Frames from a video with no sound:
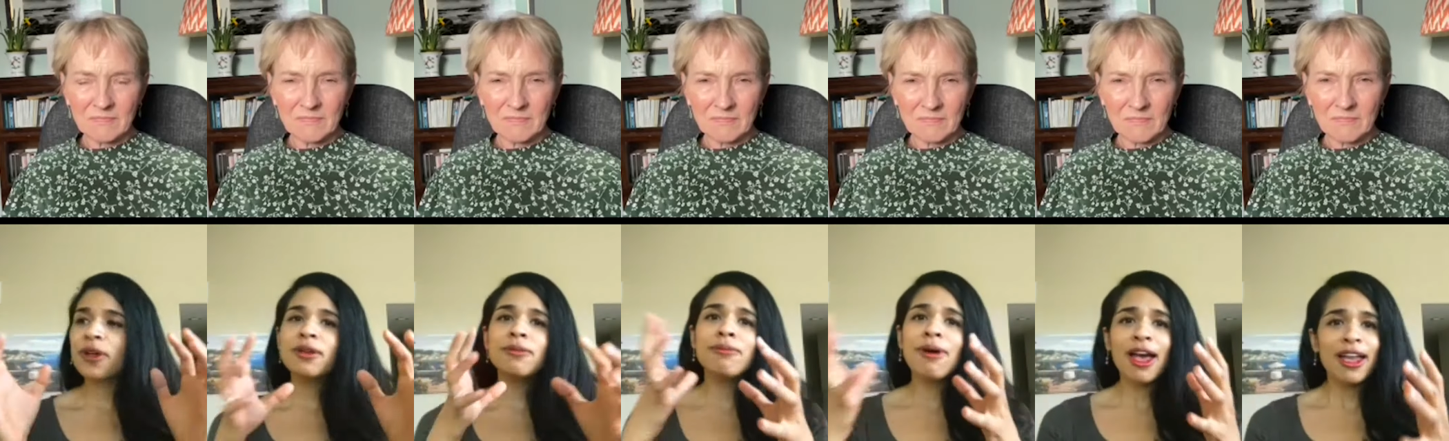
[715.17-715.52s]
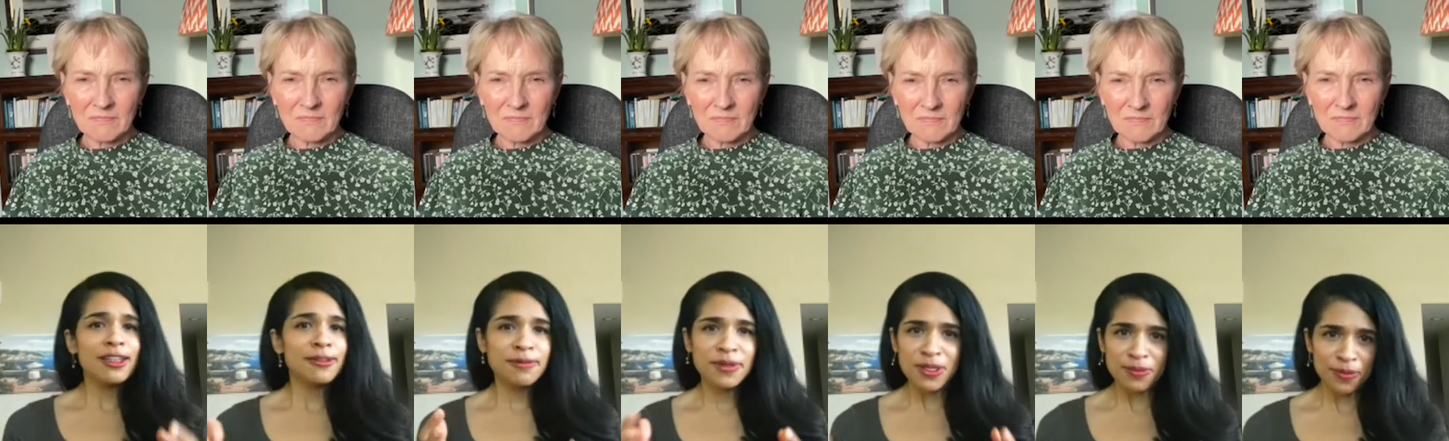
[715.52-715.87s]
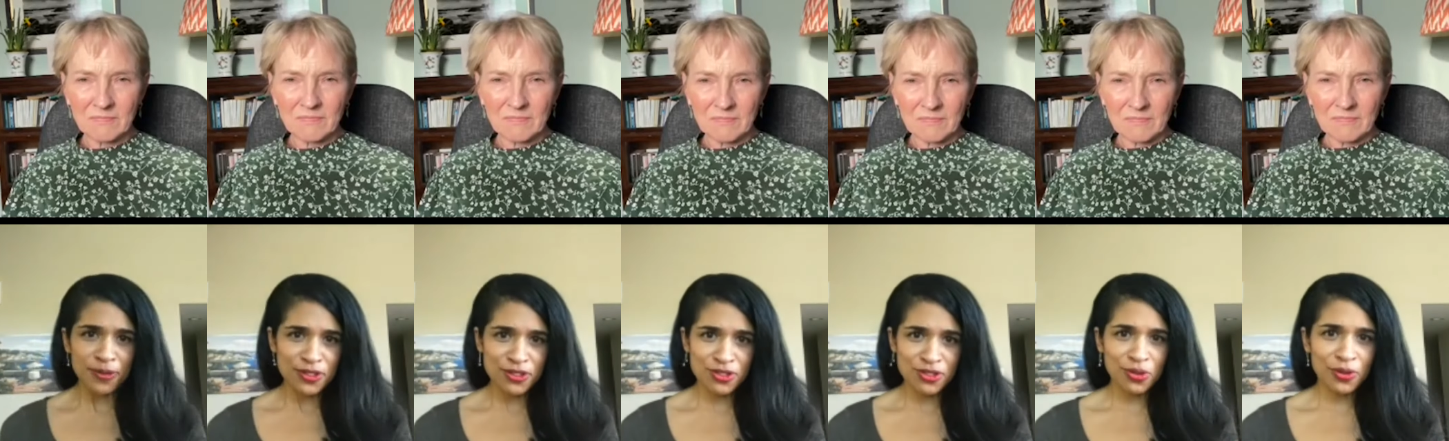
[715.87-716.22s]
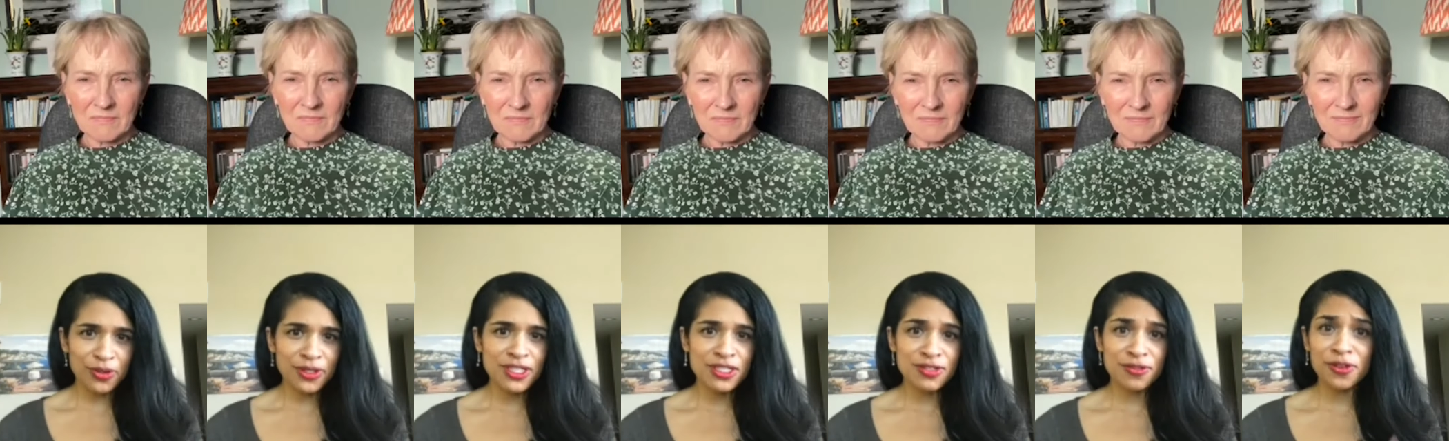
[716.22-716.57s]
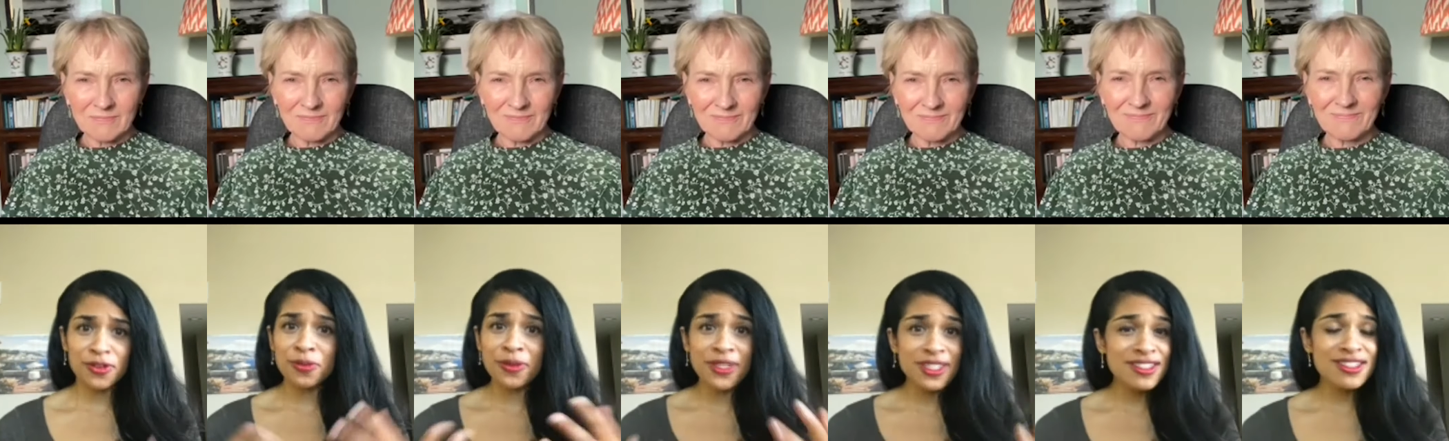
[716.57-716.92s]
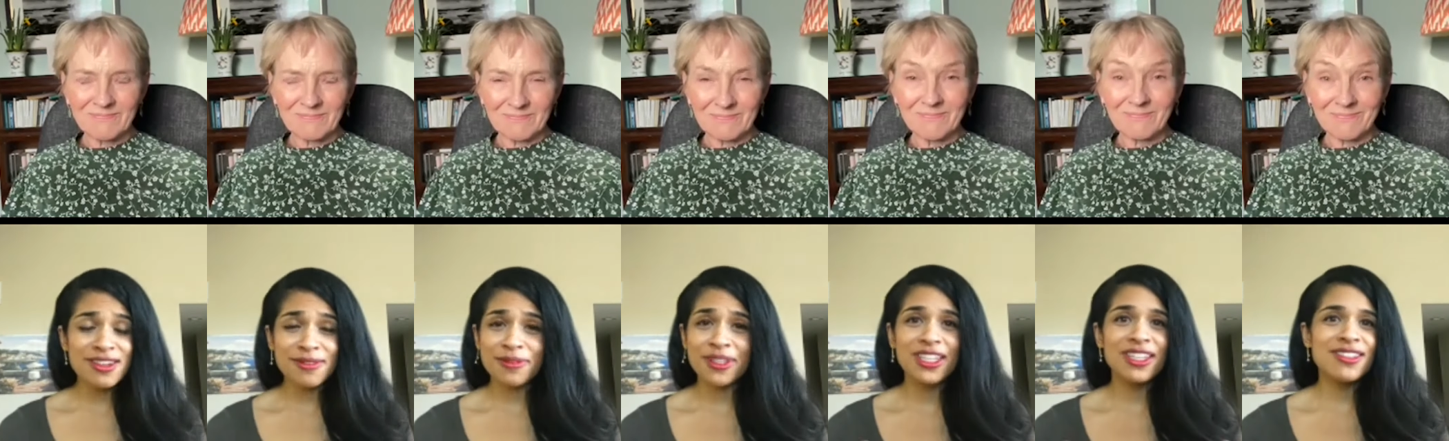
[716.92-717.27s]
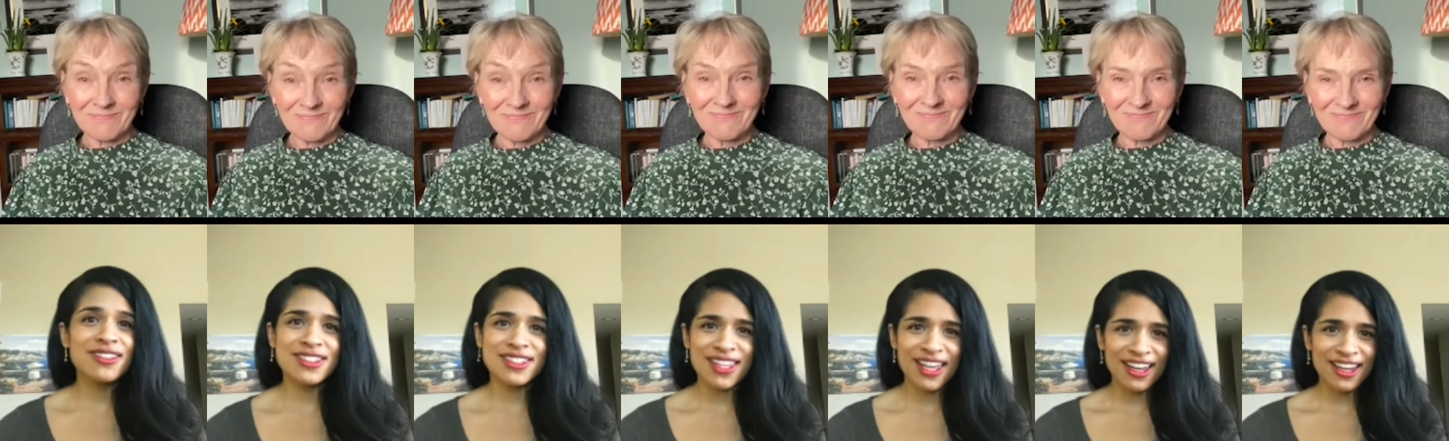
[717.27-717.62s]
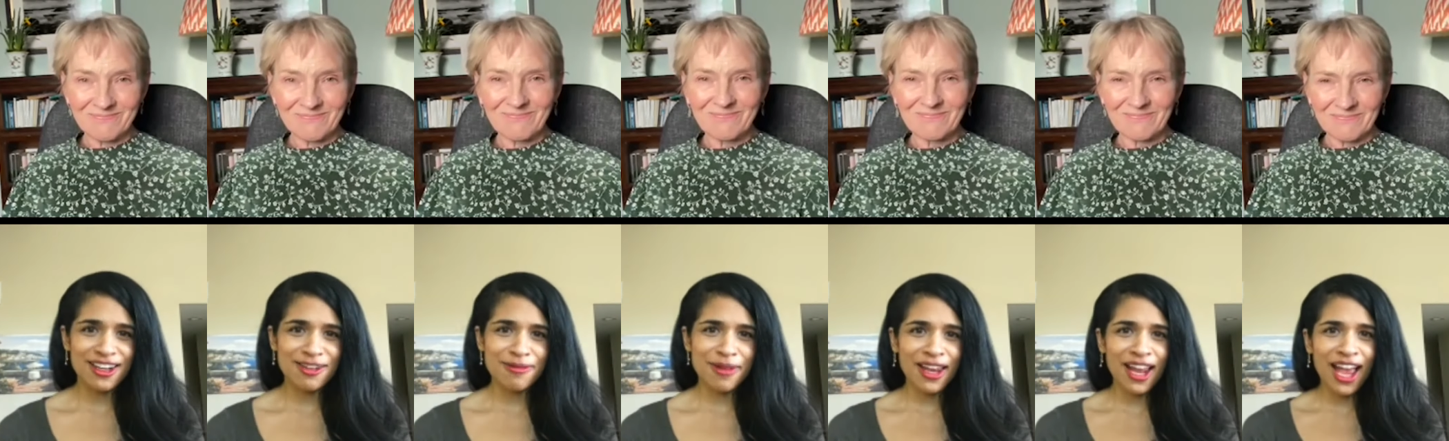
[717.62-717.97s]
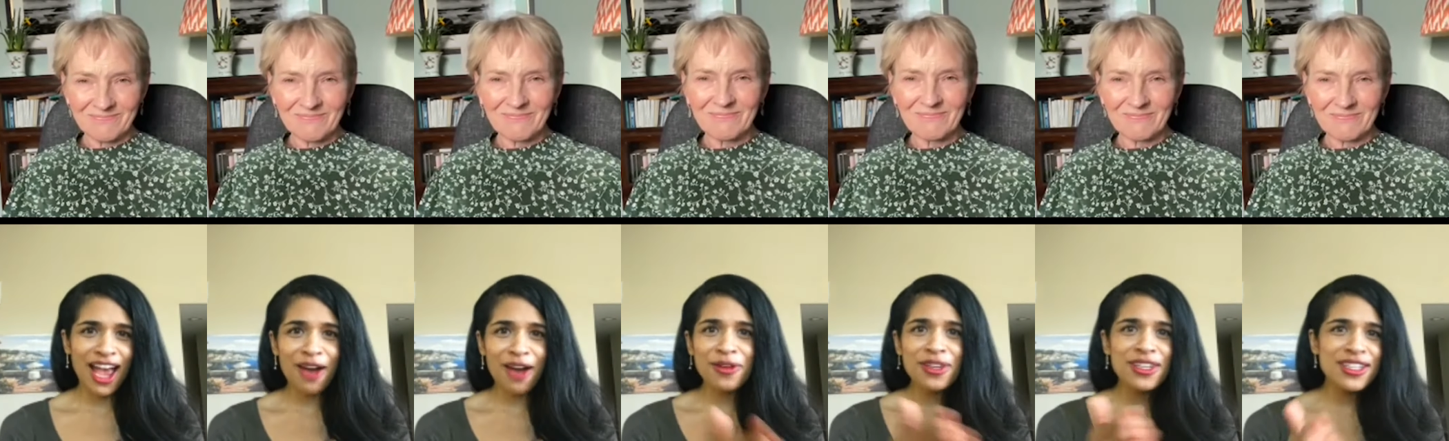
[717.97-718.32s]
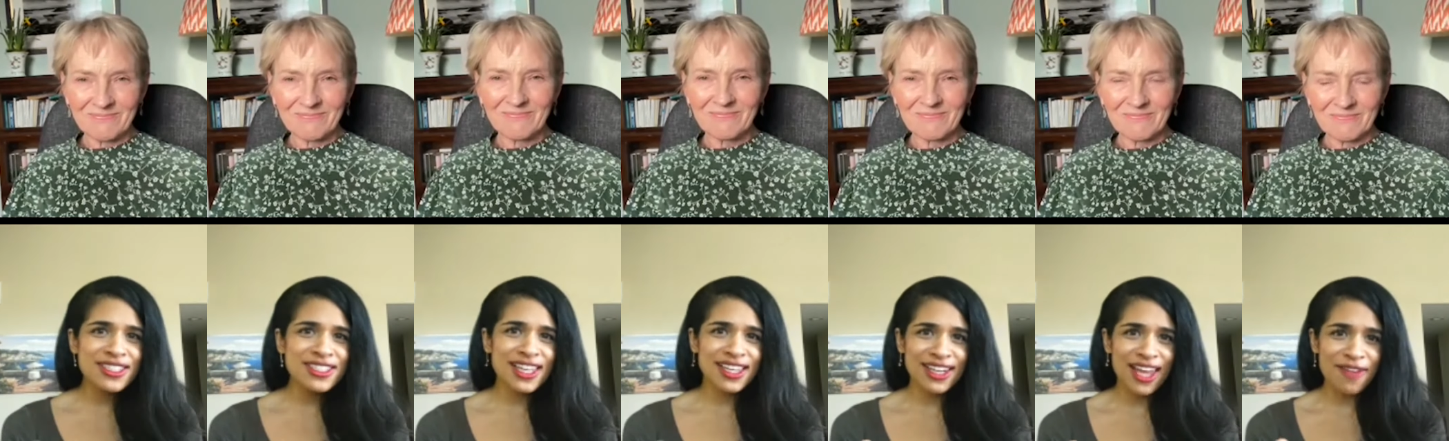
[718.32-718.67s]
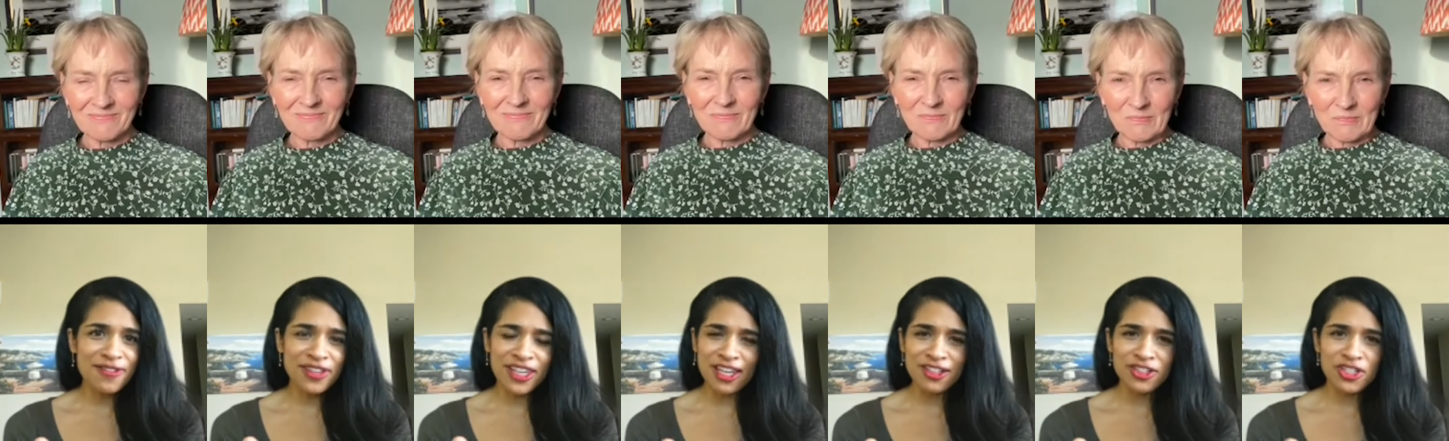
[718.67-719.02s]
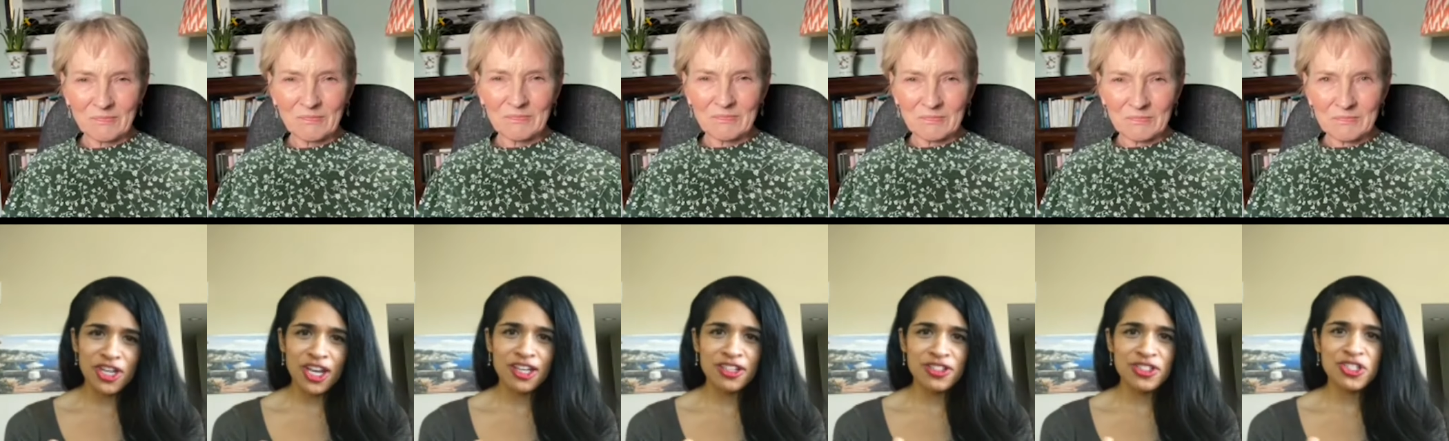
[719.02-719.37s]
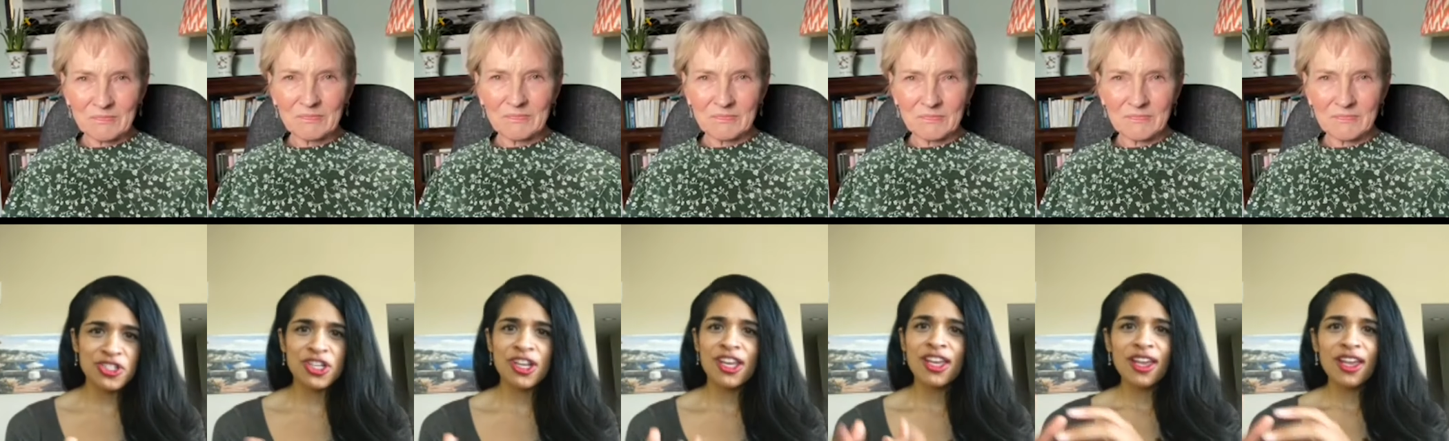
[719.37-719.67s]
Speaker 1: mine people's stories for wisdom and insight about how it is they navigate change